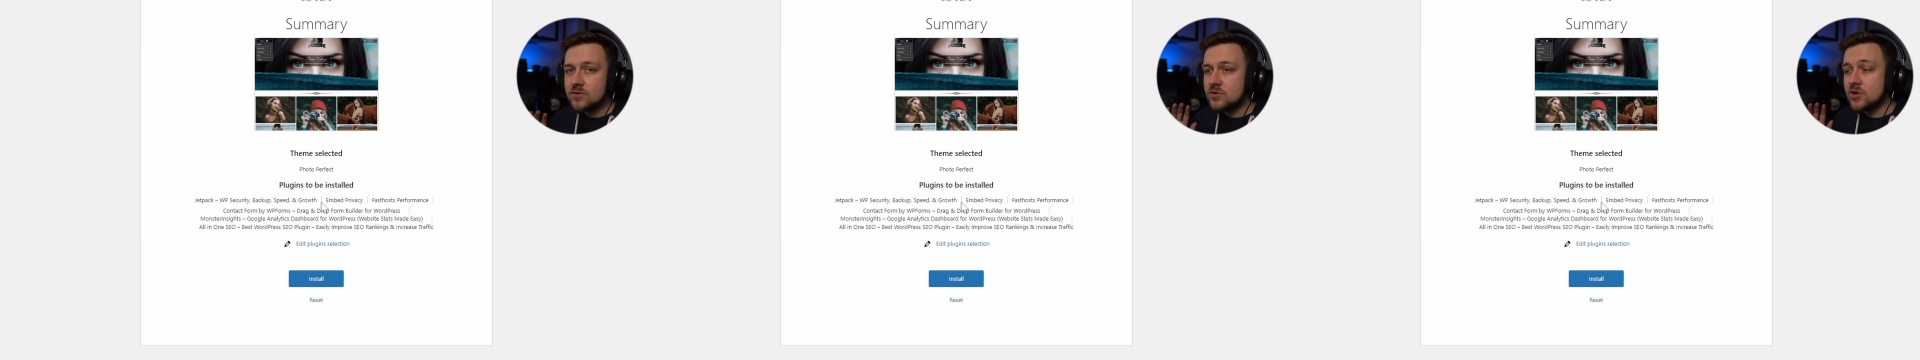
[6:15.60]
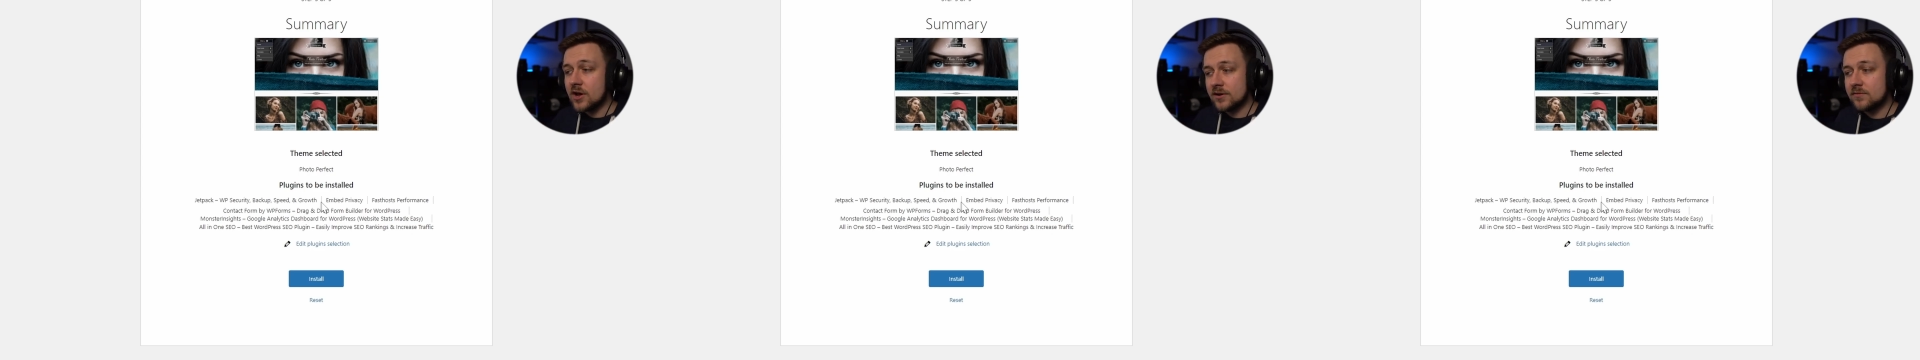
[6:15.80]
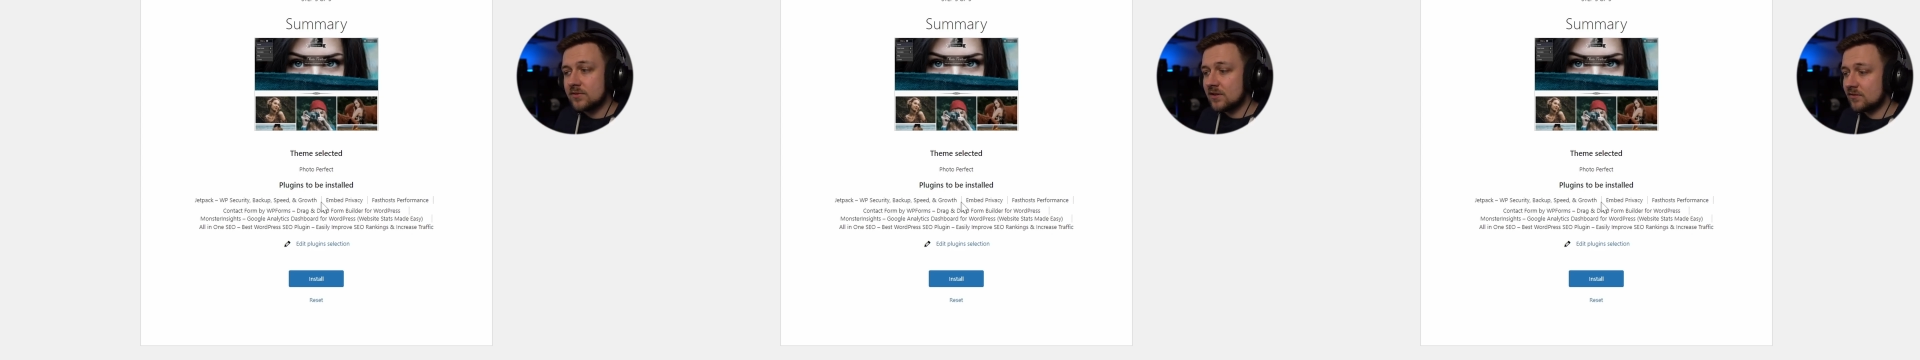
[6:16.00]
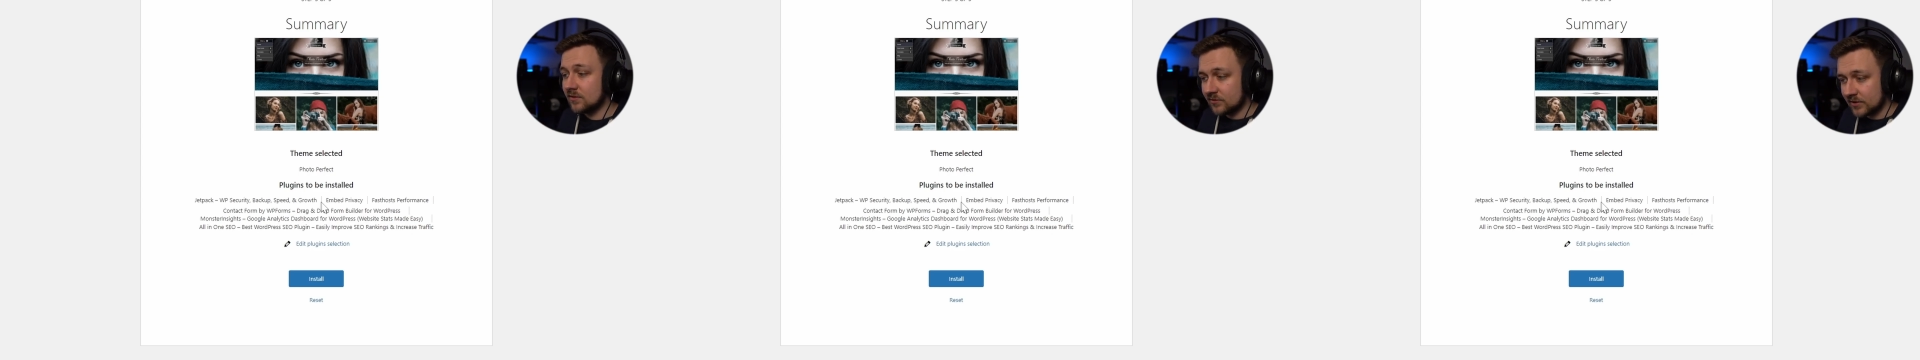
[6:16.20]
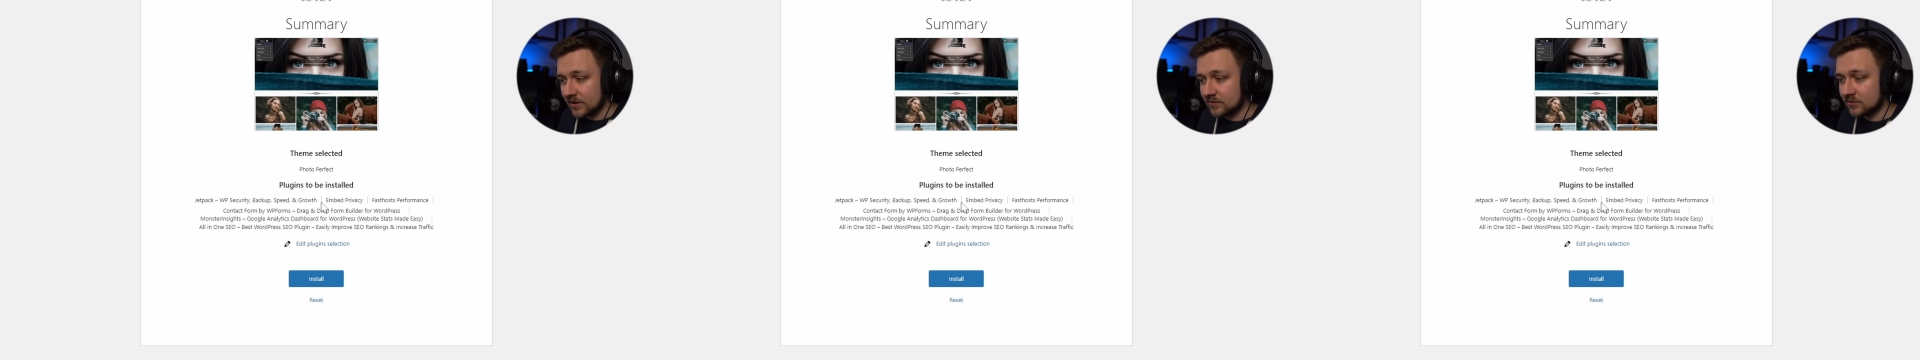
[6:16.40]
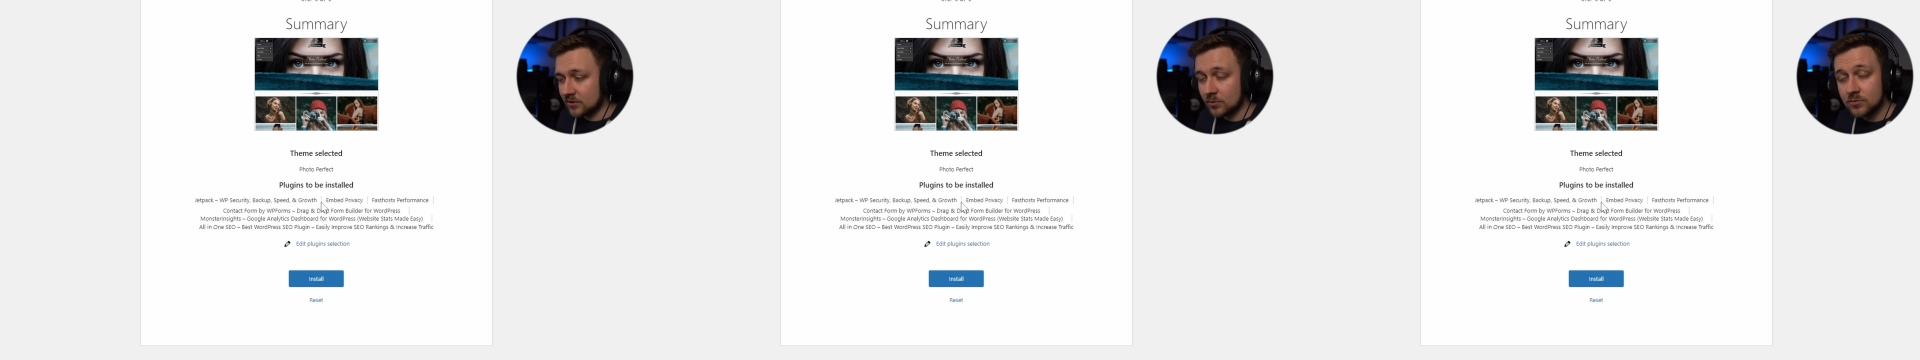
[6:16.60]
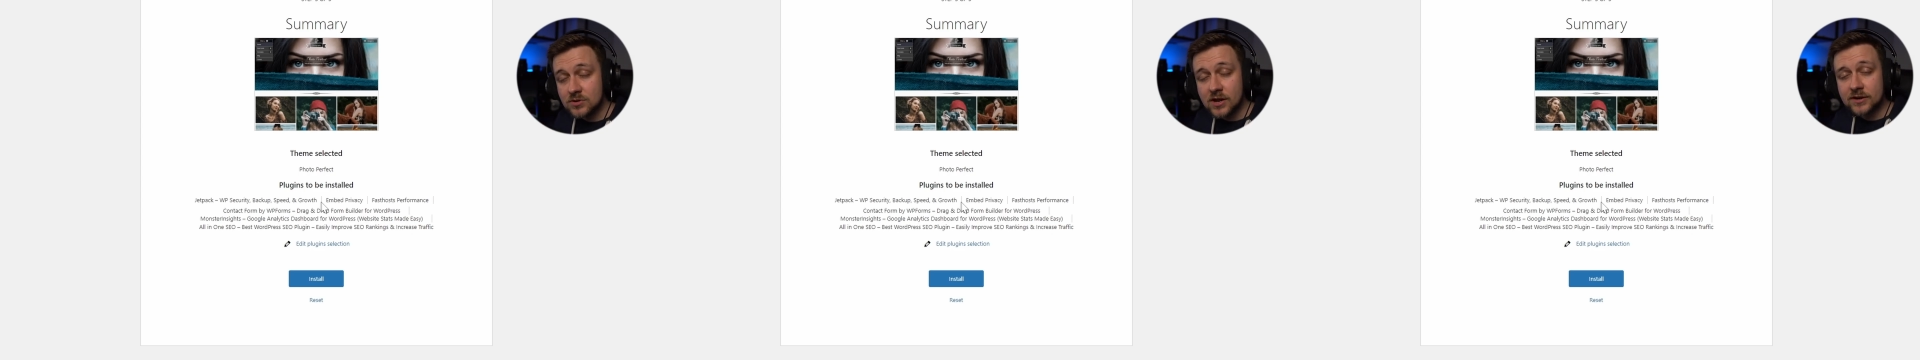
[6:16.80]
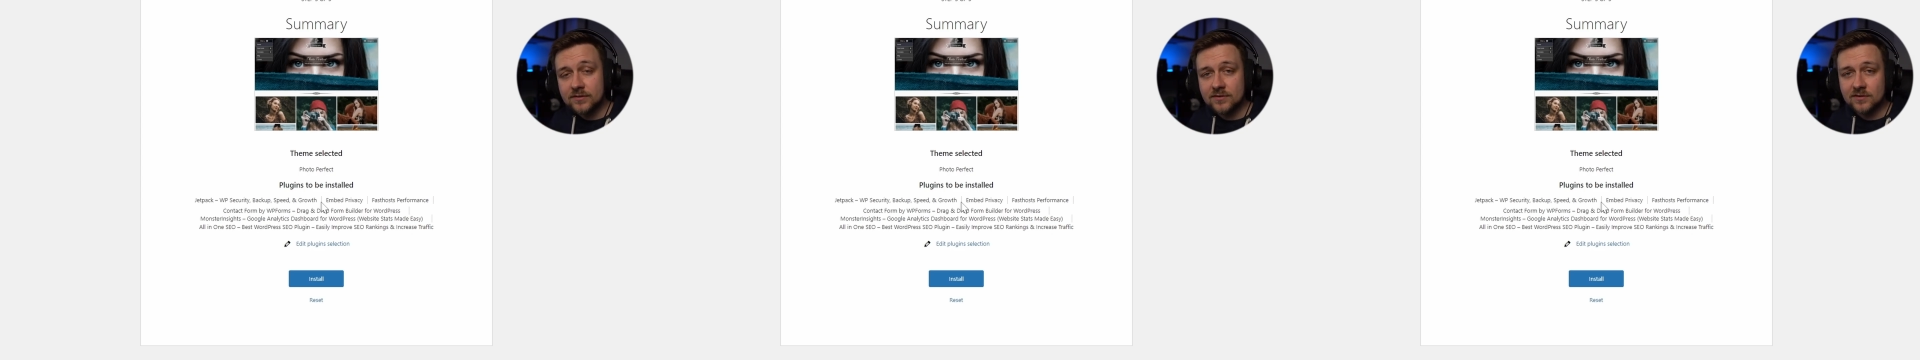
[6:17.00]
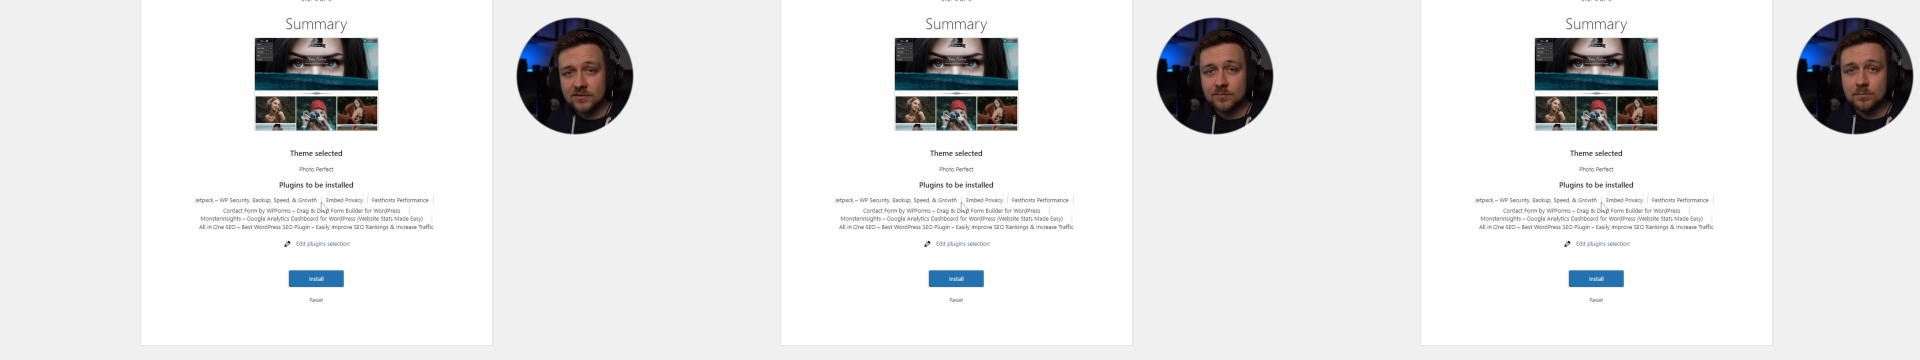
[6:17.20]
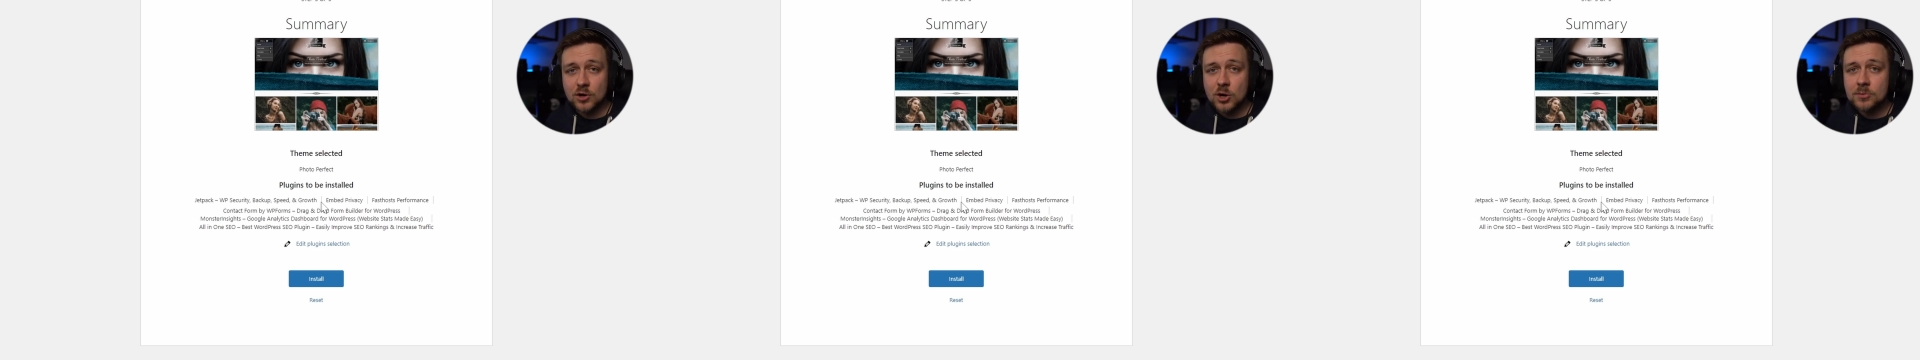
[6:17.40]
None of this is set in stone. None of this
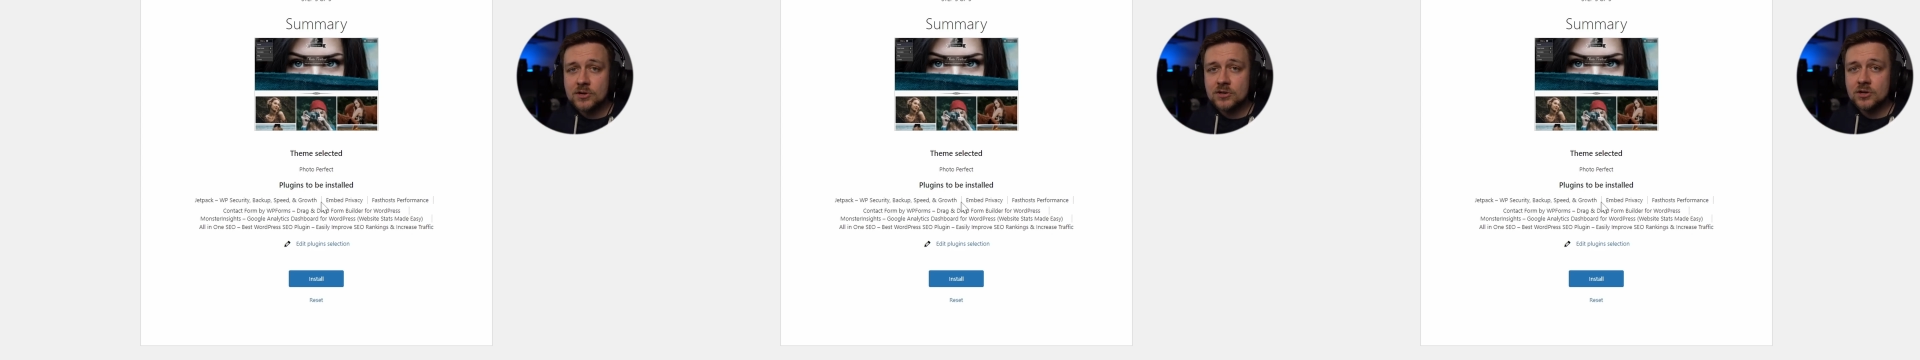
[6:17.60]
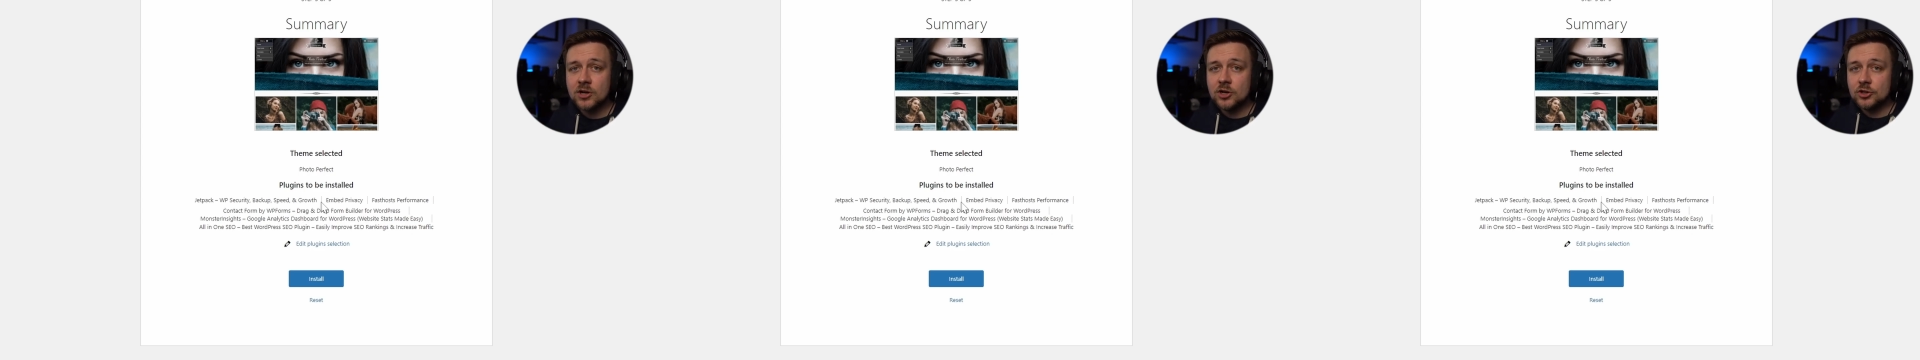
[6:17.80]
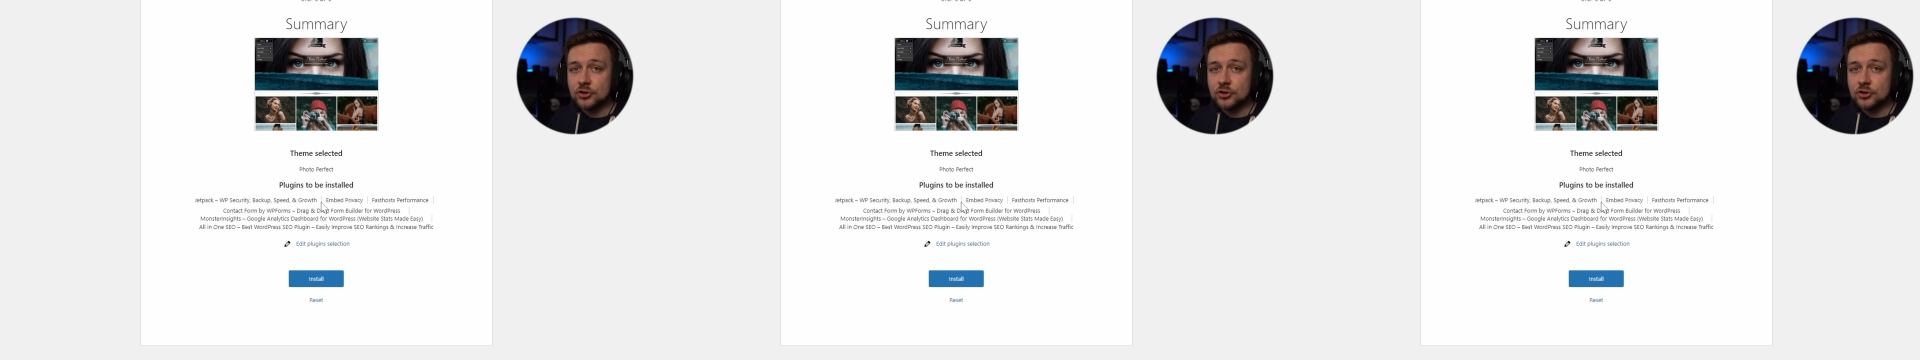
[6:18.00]
is permanent.